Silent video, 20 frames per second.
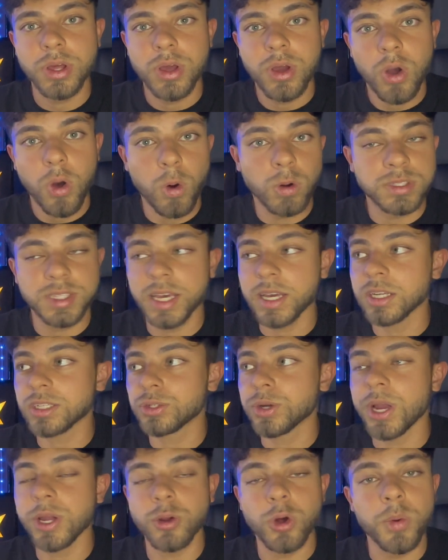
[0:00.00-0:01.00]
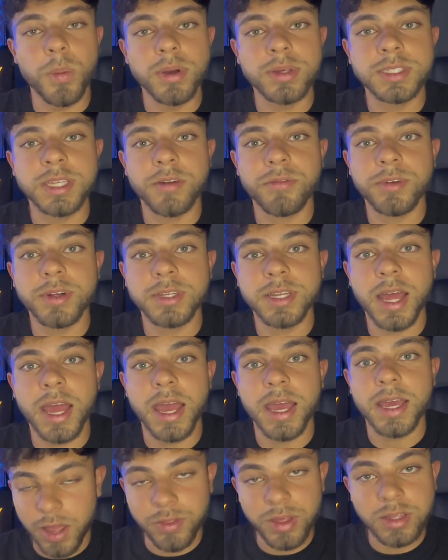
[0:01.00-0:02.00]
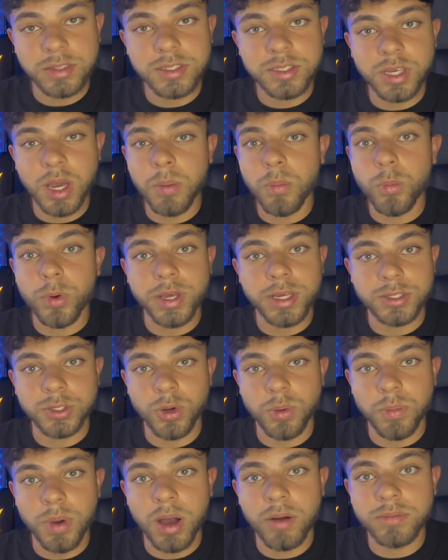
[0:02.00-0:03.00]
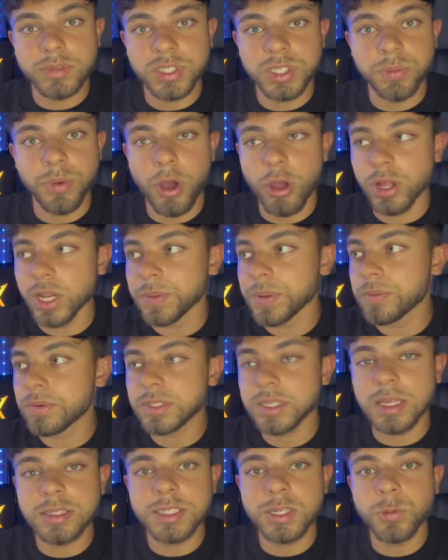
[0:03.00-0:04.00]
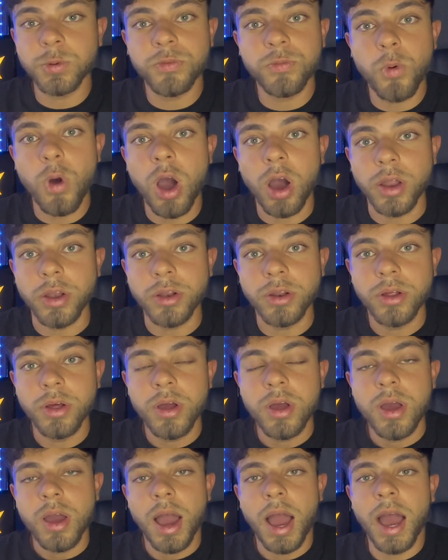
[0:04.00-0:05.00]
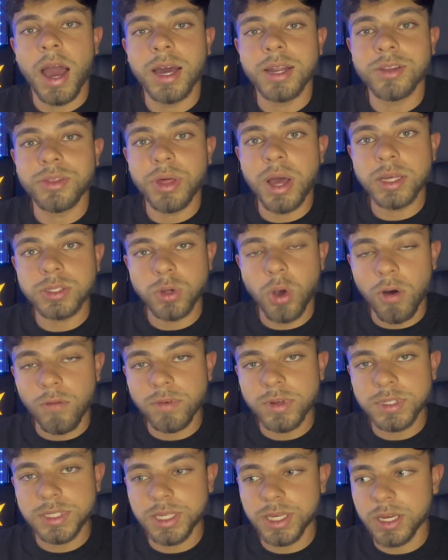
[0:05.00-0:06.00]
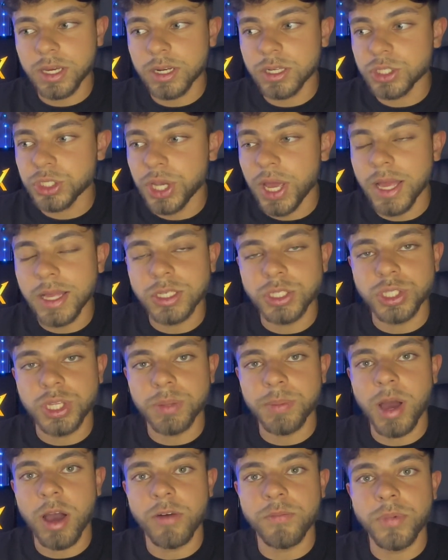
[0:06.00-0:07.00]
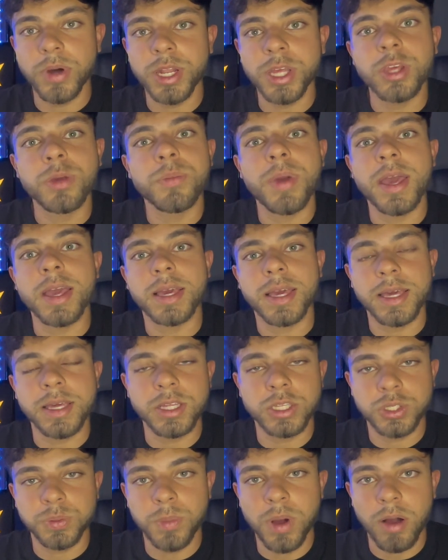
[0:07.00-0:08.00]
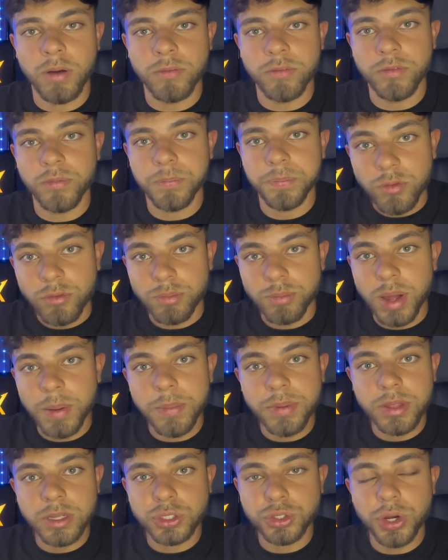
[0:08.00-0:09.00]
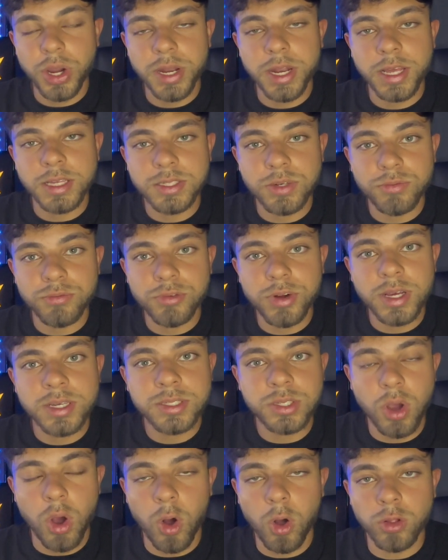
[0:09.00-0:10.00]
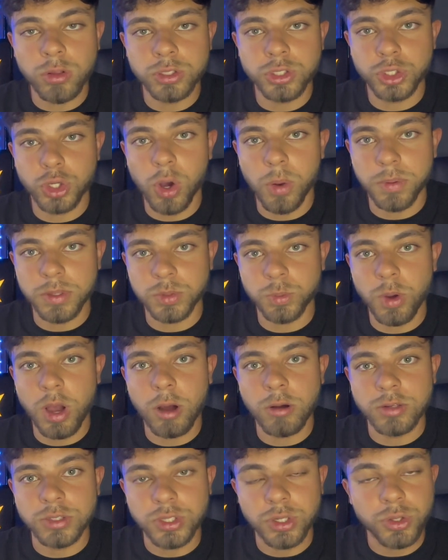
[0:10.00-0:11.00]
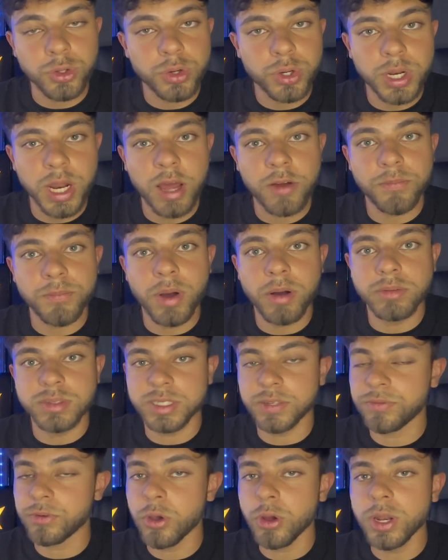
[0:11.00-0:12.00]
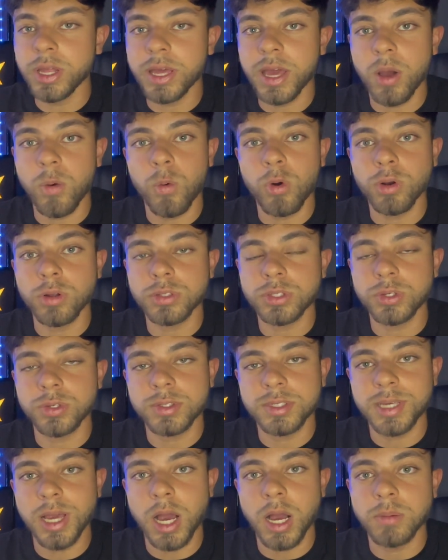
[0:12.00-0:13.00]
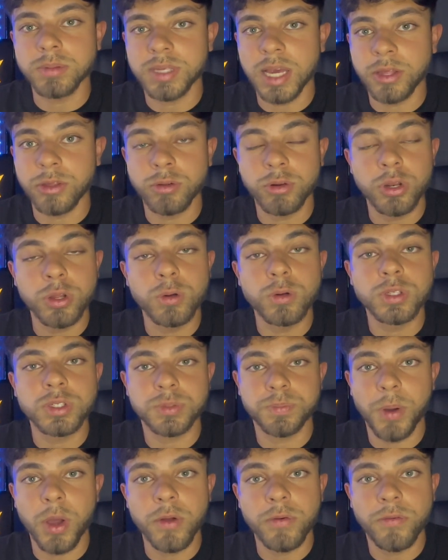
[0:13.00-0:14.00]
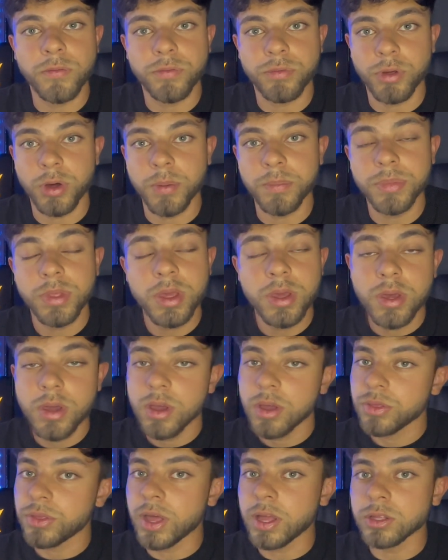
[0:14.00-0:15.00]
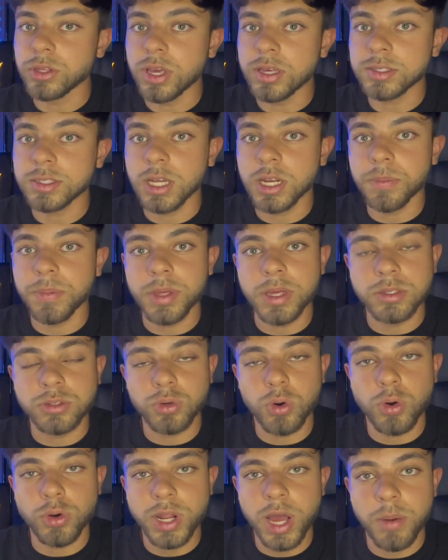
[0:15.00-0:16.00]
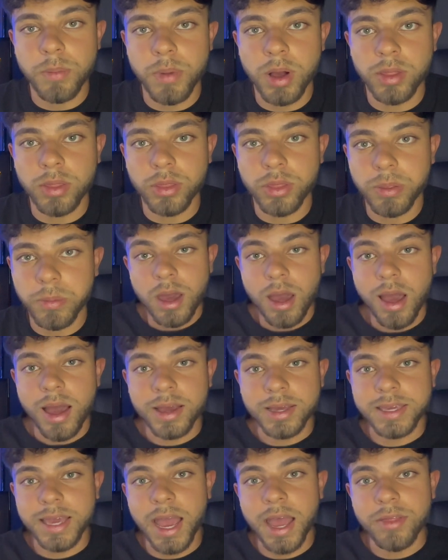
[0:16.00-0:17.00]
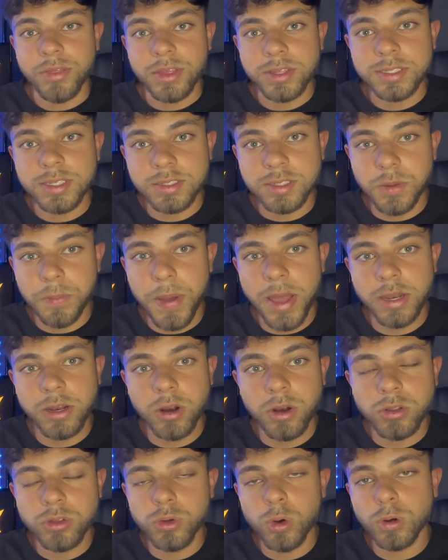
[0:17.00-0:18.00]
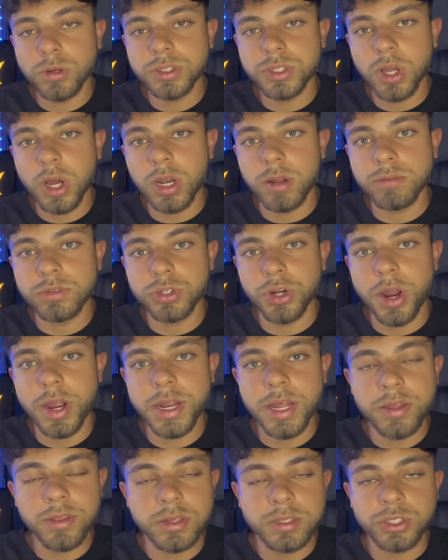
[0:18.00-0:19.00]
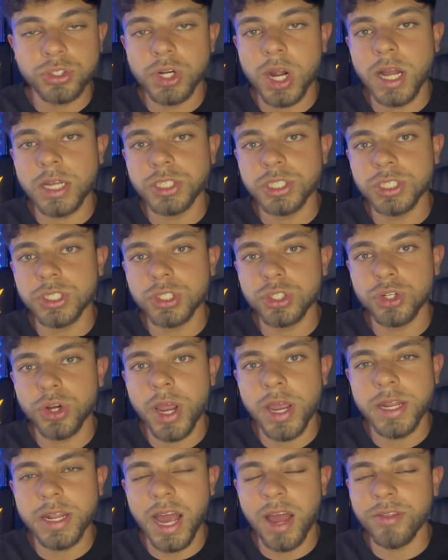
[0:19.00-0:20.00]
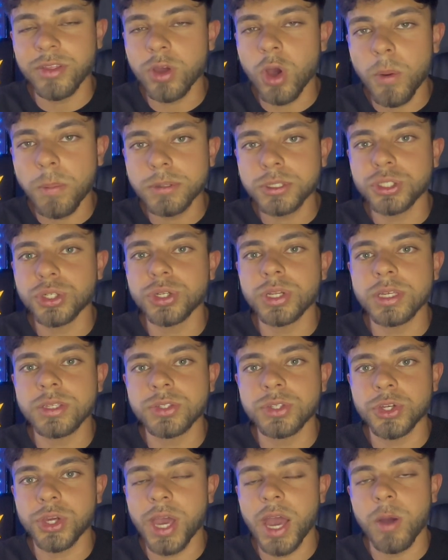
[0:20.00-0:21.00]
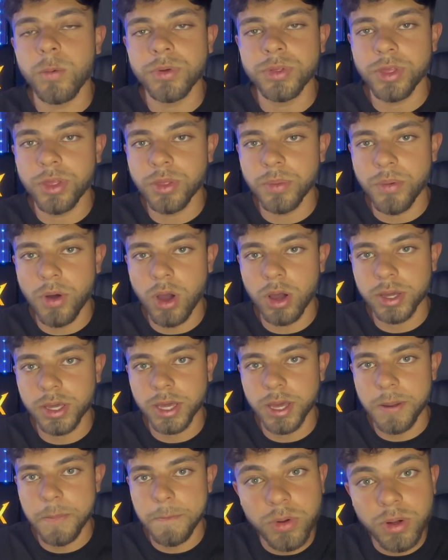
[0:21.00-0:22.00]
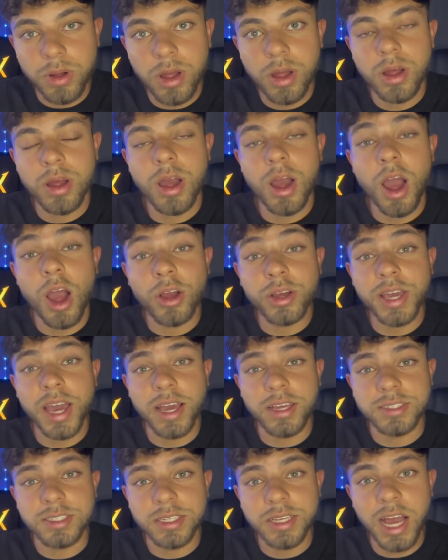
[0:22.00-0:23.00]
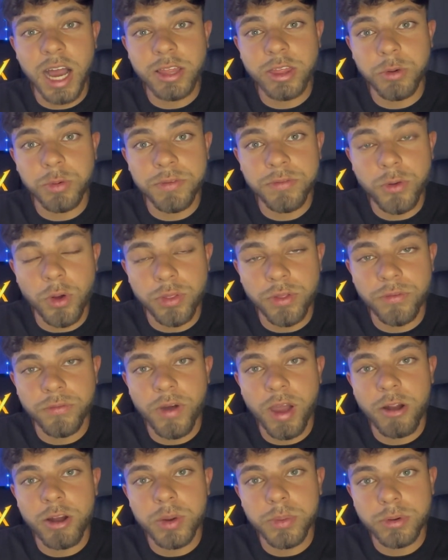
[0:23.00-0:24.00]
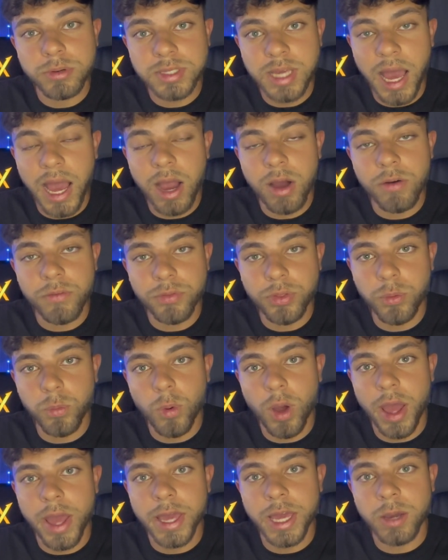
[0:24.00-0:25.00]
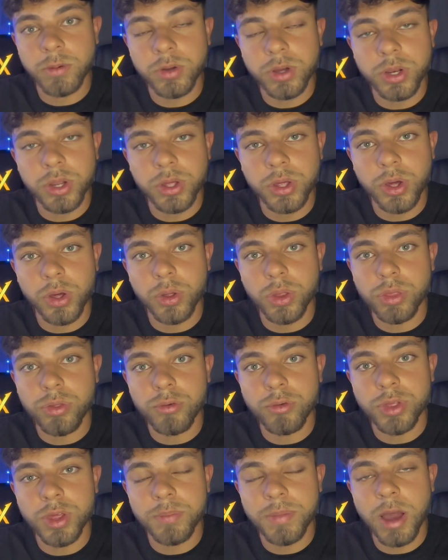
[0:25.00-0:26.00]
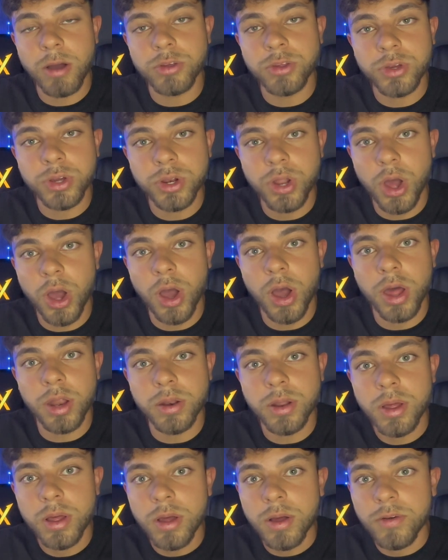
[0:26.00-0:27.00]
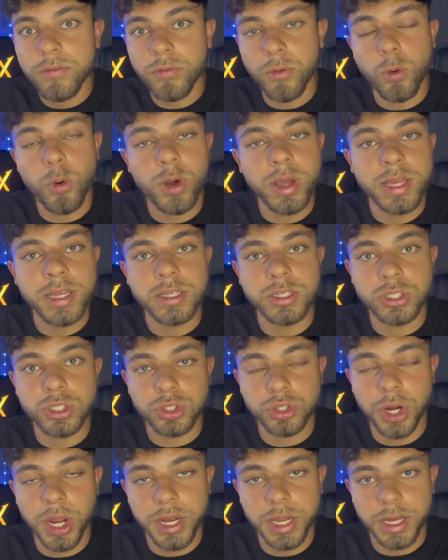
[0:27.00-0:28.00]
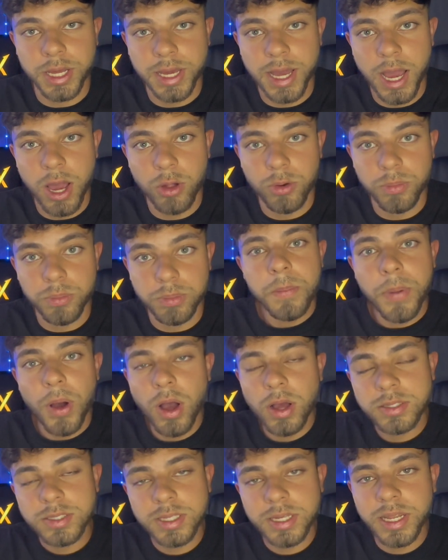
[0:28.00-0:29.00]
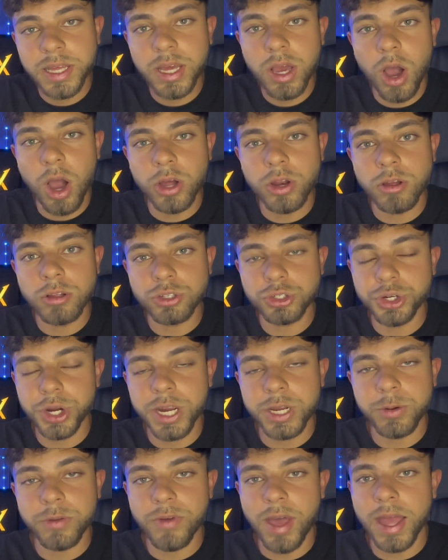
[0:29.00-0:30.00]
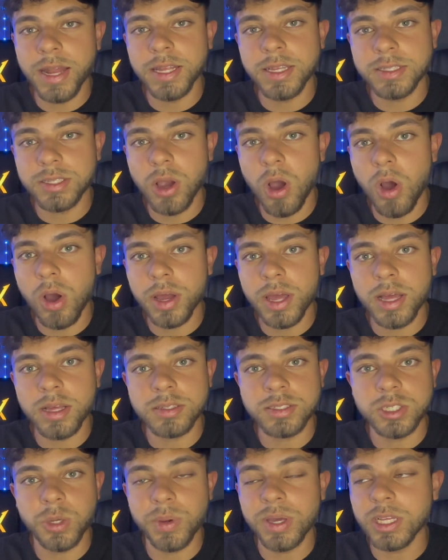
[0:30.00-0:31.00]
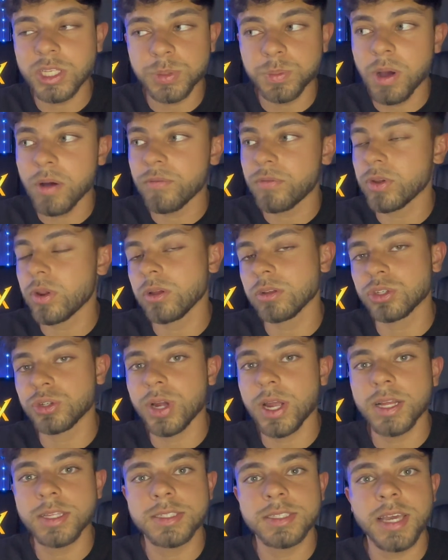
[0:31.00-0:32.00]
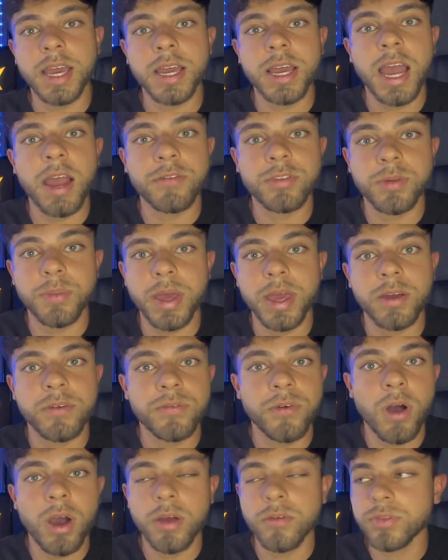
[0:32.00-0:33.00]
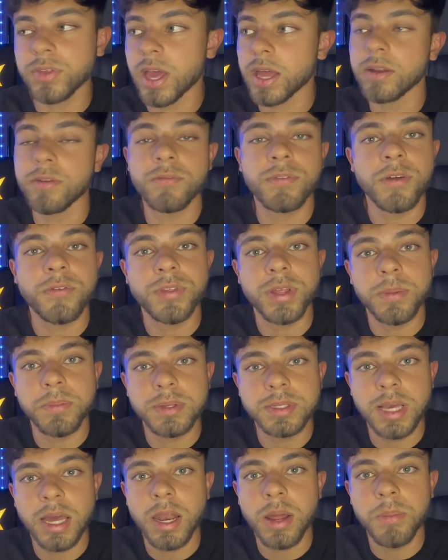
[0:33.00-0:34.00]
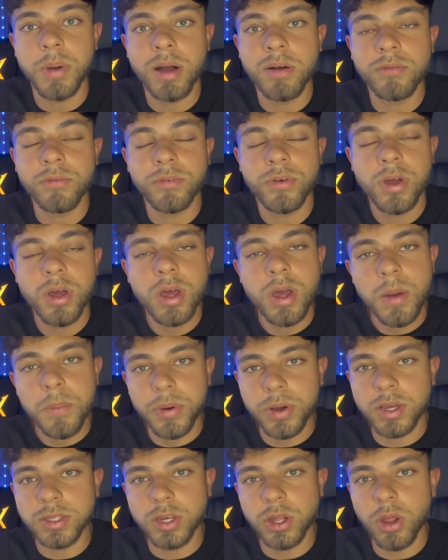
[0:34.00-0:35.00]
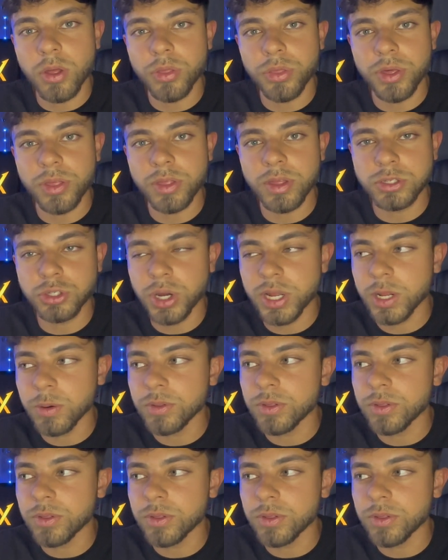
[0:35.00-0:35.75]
or take a trade almost every day. And then some weeks or months you might only be presented with one. And that's obviously going to change the amount of money you make each month. Remember that trading is a risk-on job as well. So you could have months, if you only get one or two setups and you lose both of them, then it's going to be a drawdown month. Again, this is dependent on your style of trading, the strategy you trade, and the opportunities you get within the market. Okay, so now that we've got the variables out of the way, I'm going to go through the amount you can earn for each trading account. Personally, I don't trade with any targets, so each month I don't trade saying I have to make 5, 10, 15% a month, because I don't think that trading with a